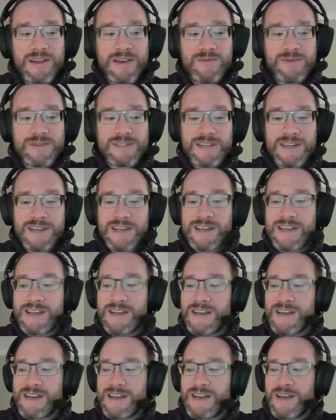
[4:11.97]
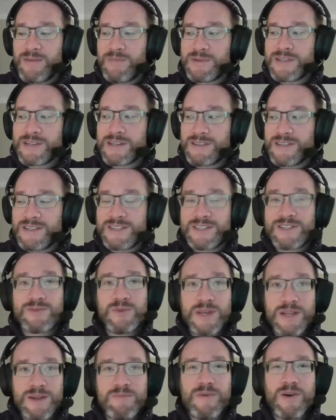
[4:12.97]
That was a particularly
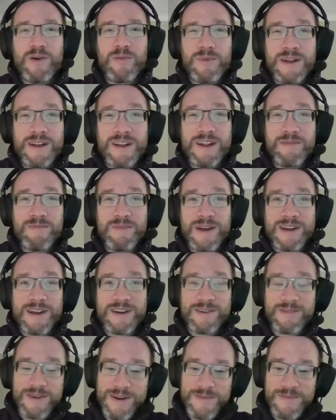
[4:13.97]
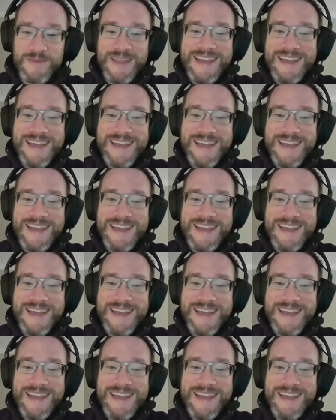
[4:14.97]
sweet moment in my career.